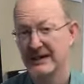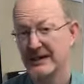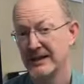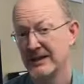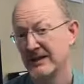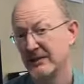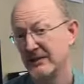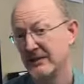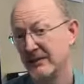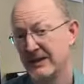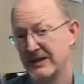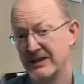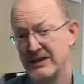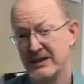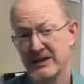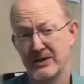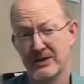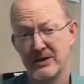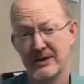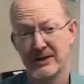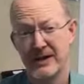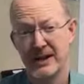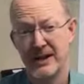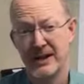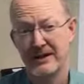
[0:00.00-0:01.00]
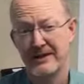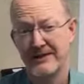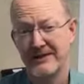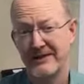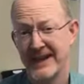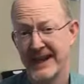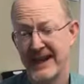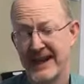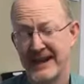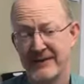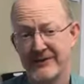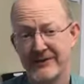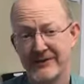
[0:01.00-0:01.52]
We do a lot of
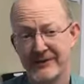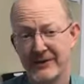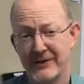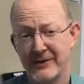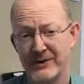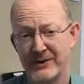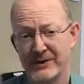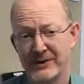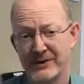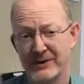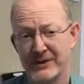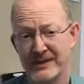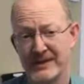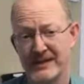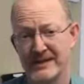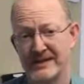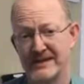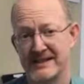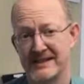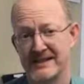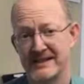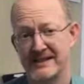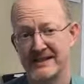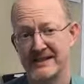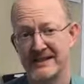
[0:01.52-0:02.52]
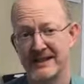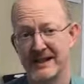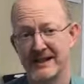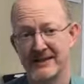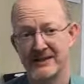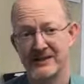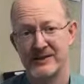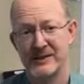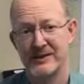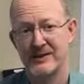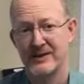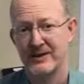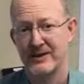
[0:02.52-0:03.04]
anniversaries, and
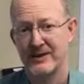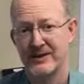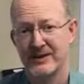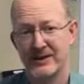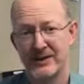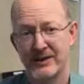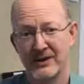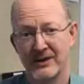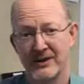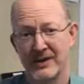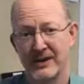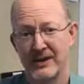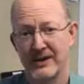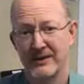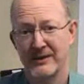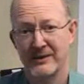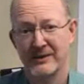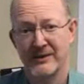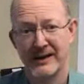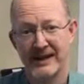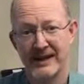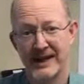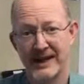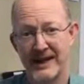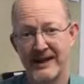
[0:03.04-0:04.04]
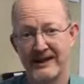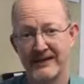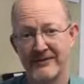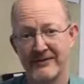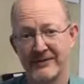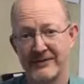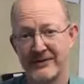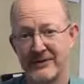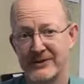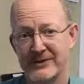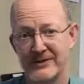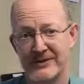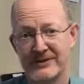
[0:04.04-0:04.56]
so we start looking at what
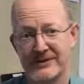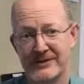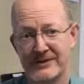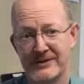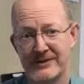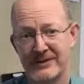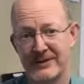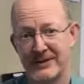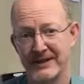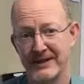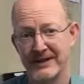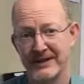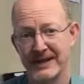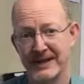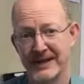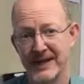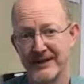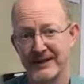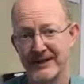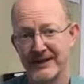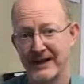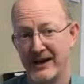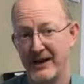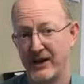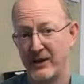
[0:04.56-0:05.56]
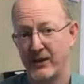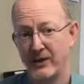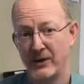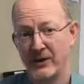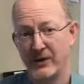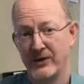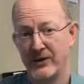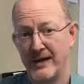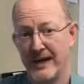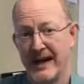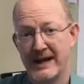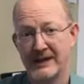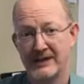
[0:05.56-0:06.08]
anniversaries are in the area
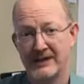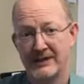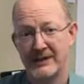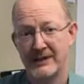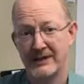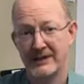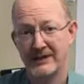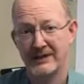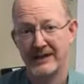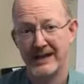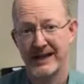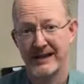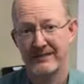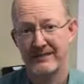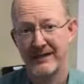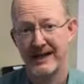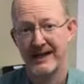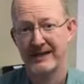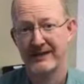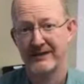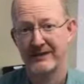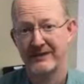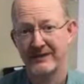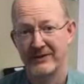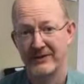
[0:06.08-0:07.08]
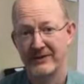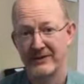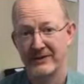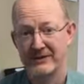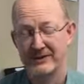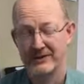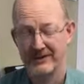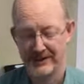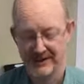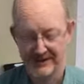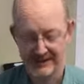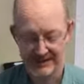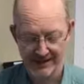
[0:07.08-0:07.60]
or national type
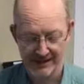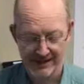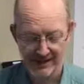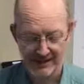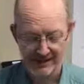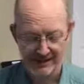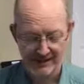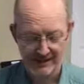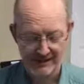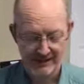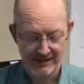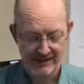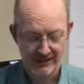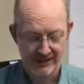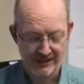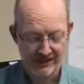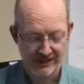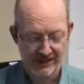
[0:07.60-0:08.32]
anniversaries. So,